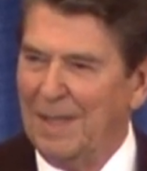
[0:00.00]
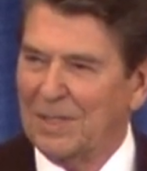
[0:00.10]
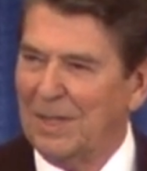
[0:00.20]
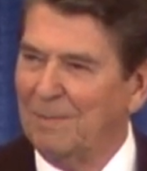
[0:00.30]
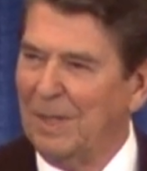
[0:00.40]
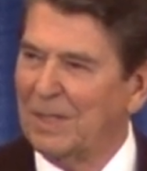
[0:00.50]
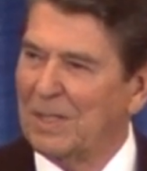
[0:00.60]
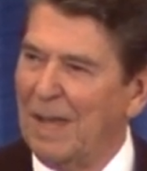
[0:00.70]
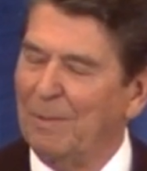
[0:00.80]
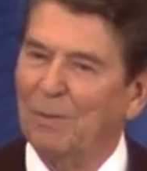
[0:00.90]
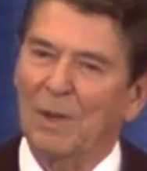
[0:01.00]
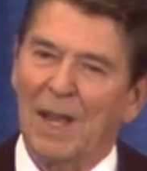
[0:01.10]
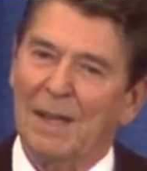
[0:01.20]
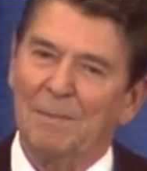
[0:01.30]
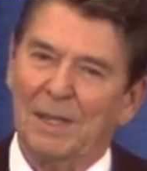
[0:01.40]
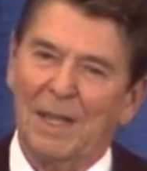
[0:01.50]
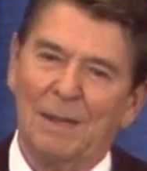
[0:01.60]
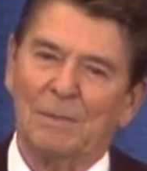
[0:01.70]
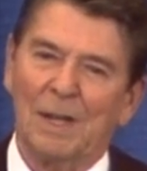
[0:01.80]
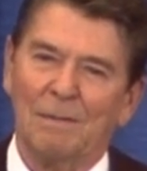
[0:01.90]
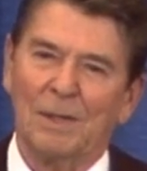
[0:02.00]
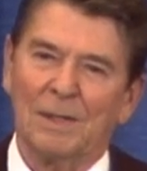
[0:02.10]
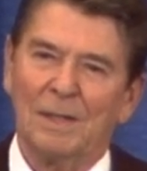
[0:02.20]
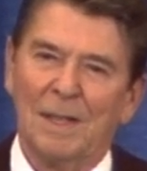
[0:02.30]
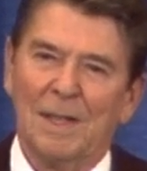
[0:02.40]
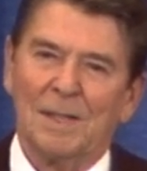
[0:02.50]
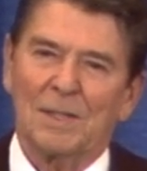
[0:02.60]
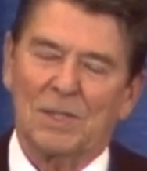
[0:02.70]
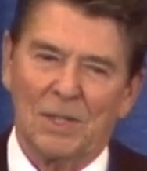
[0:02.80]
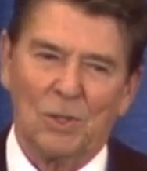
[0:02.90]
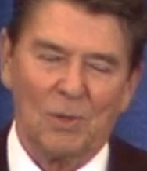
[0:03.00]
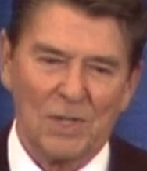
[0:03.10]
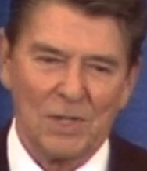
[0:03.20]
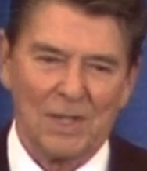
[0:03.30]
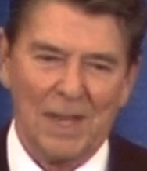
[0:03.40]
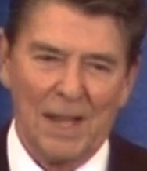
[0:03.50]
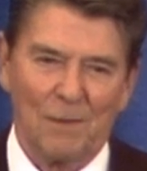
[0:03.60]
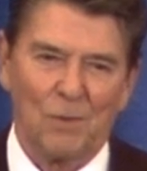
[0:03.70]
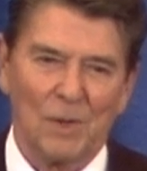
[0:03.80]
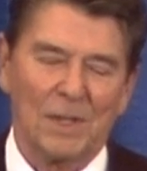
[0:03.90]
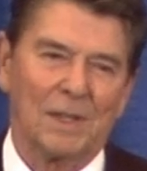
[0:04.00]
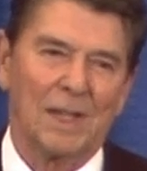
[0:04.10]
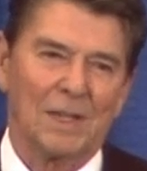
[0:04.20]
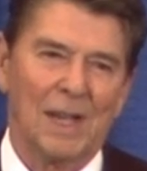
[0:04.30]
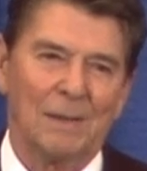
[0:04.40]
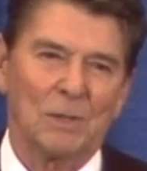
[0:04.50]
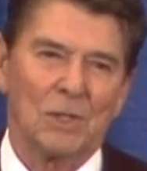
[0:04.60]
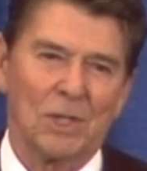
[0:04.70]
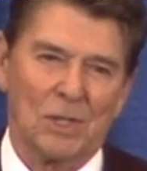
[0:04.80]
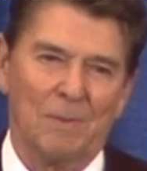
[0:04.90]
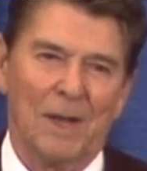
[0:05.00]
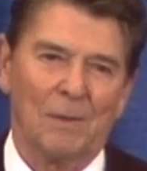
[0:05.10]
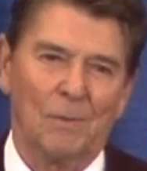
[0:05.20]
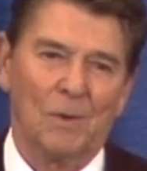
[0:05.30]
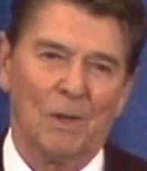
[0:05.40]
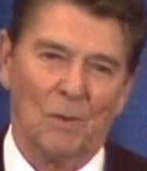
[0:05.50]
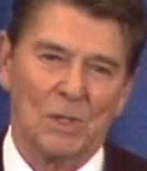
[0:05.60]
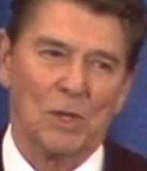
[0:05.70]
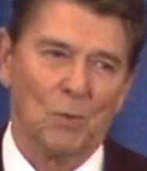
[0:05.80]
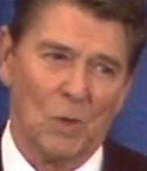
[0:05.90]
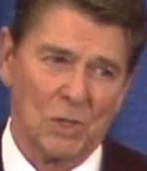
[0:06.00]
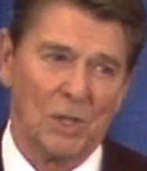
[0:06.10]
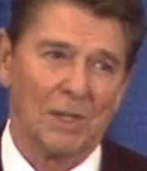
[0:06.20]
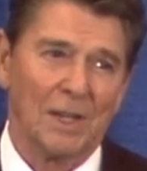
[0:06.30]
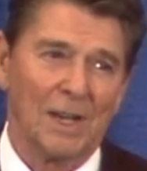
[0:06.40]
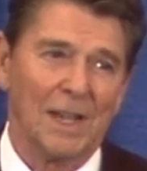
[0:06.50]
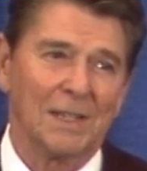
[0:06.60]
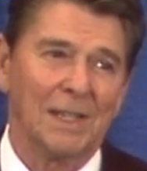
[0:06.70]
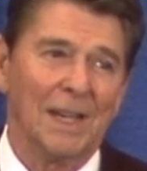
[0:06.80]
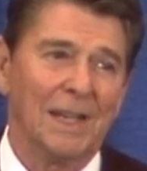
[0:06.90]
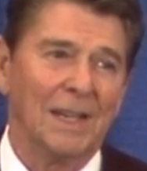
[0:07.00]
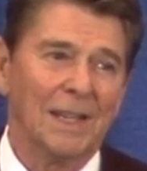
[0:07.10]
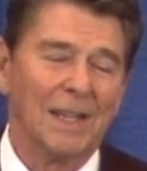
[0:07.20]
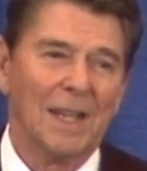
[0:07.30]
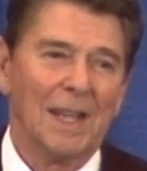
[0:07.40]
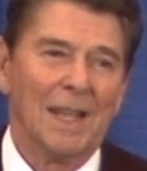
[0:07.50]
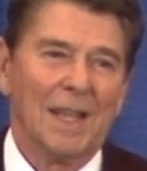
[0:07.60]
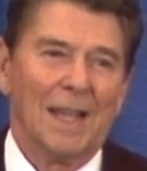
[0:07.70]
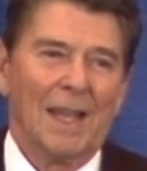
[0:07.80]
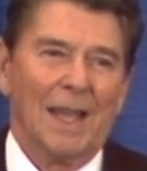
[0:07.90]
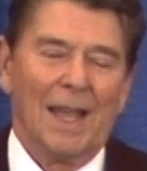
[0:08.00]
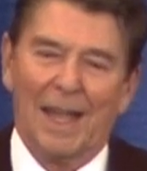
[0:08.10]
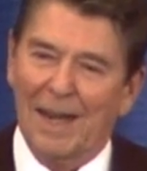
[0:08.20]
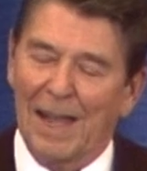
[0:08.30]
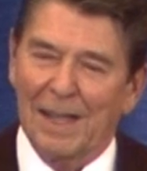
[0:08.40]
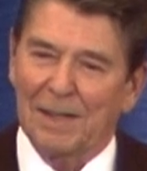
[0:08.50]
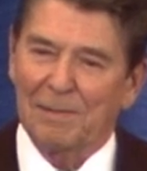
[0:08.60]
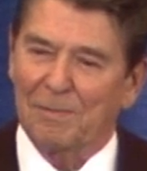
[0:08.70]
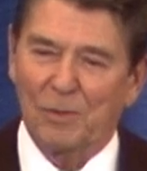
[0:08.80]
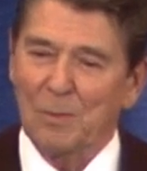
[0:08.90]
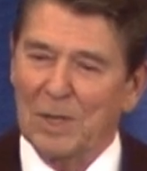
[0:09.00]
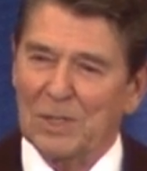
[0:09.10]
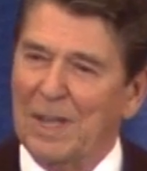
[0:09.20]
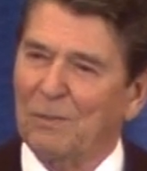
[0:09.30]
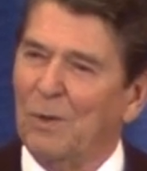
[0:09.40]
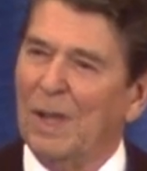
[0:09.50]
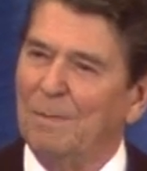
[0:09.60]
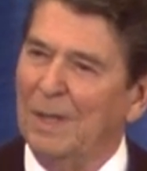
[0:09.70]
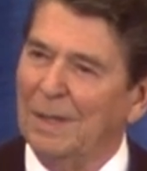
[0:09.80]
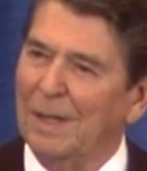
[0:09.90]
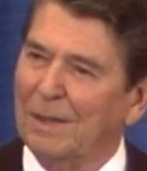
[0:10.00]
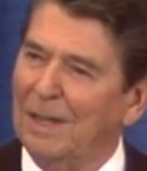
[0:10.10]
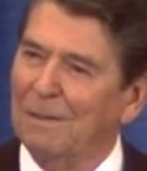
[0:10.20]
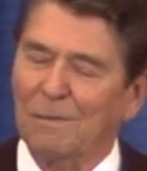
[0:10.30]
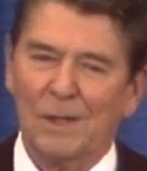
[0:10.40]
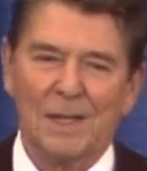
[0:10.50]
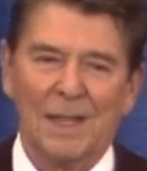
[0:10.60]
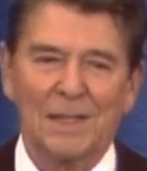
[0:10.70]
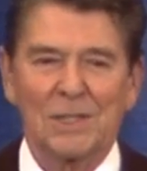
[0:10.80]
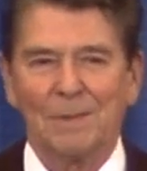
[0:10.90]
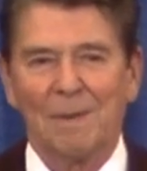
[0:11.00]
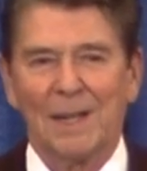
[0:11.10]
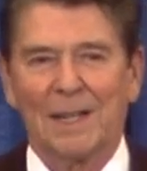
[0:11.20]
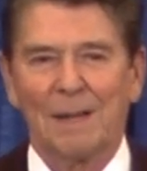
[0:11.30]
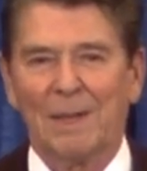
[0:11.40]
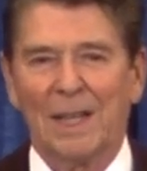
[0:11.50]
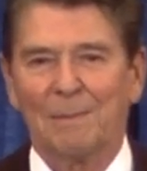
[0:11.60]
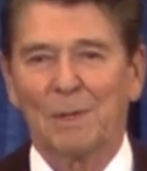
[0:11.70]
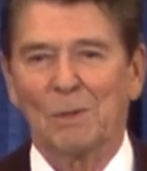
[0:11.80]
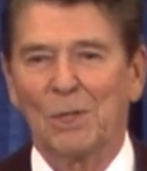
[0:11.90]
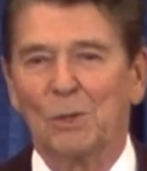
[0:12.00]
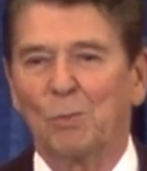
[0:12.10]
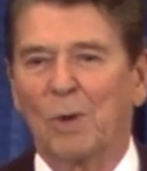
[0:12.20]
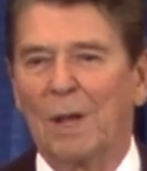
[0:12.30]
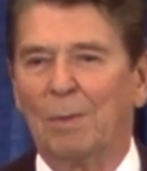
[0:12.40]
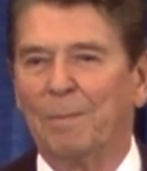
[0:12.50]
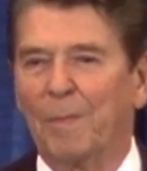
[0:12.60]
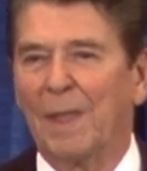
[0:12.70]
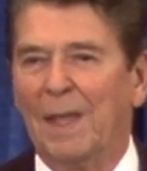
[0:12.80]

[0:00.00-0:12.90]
some things happened. When I became governor, the situation in California at that time was just about what it was in Washington in 1980. And a few months after I'd been there, and every day somebody coming at me with a new problem.